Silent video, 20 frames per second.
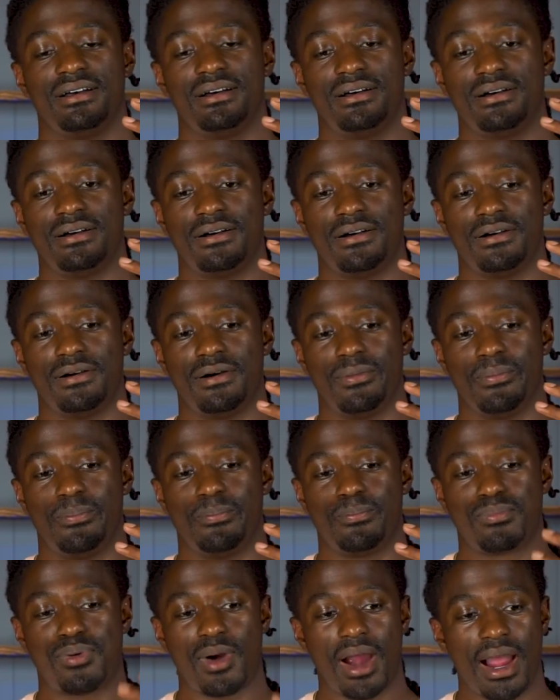um,
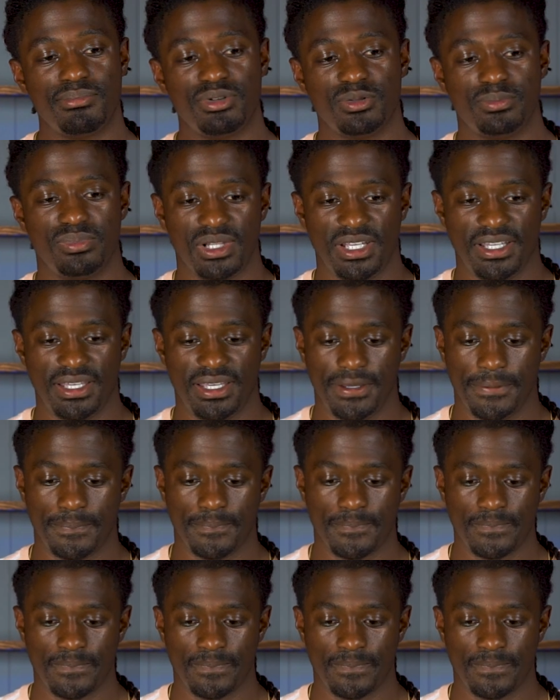probably